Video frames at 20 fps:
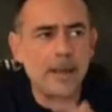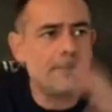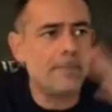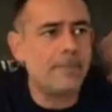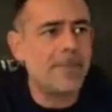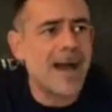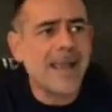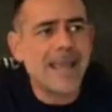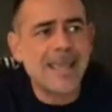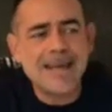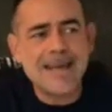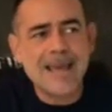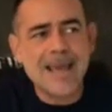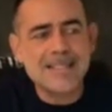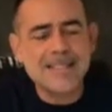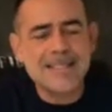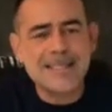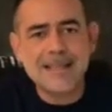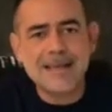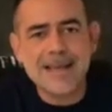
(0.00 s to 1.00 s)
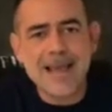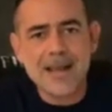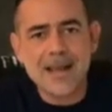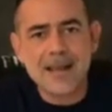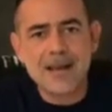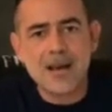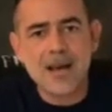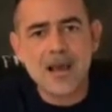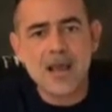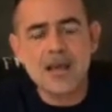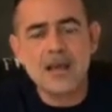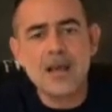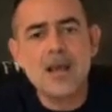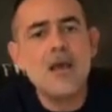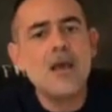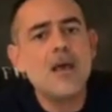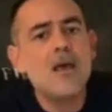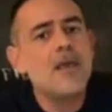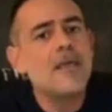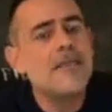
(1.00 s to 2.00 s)
Back in 1999,
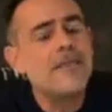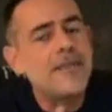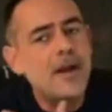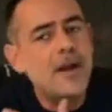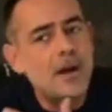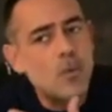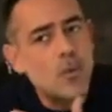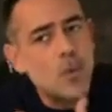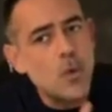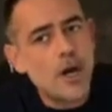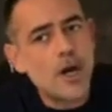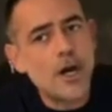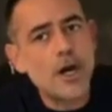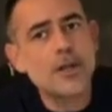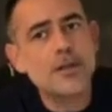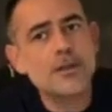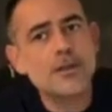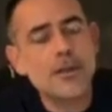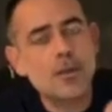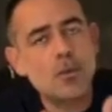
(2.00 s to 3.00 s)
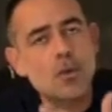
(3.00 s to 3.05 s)
there